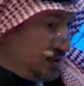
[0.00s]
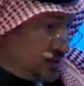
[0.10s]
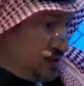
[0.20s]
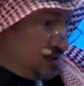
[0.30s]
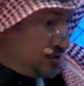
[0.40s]

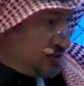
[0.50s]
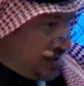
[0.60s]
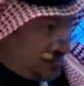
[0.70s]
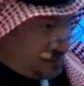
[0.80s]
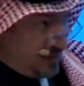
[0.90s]
The
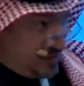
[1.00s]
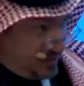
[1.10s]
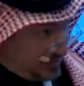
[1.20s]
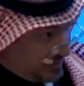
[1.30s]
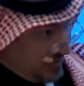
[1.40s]
champion
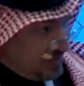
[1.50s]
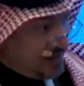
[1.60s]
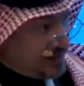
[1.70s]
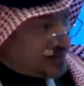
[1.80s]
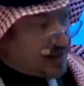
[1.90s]

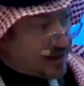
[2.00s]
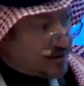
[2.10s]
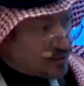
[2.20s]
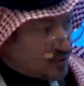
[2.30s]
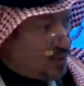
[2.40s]
really
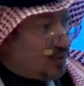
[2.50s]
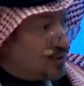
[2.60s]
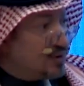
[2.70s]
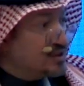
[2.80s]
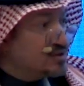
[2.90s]

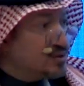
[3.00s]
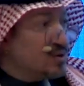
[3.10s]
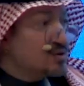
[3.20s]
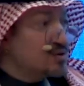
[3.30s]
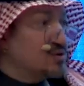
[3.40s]
role is
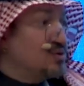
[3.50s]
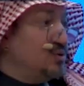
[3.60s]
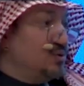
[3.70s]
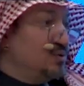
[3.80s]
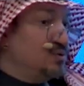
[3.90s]

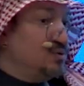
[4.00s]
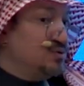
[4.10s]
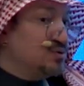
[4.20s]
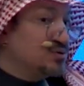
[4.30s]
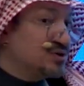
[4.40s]
also
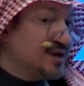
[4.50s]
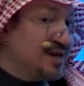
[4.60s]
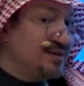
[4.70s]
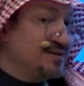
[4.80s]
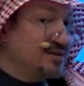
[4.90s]
to
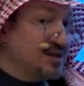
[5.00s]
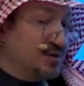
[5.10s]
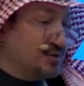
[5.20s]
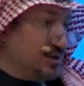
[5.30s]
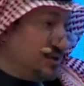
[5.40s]
train the
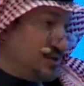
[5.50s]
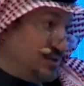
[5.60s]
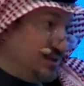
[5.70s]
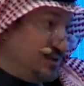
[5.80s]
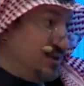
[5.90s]
Saudis
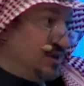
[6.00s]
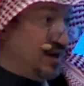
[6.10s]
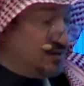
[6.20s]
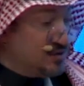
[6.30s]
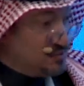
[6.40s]

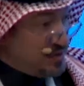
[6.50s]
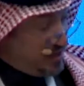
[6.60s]
and to make